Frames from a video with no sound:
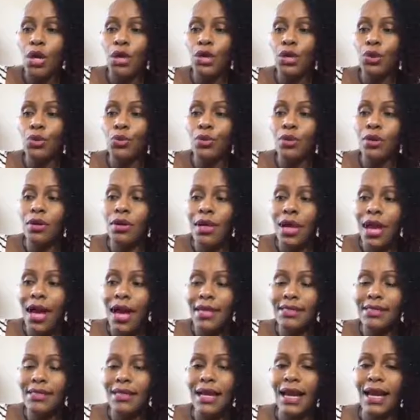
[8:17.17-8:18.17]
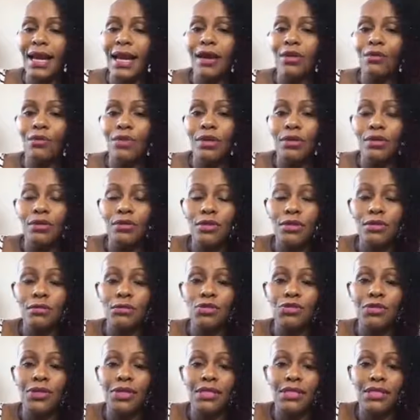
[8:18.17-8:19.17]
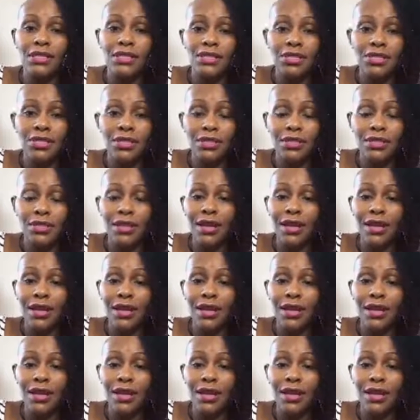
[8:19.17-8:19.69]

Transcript: you realize that I had went through some transitions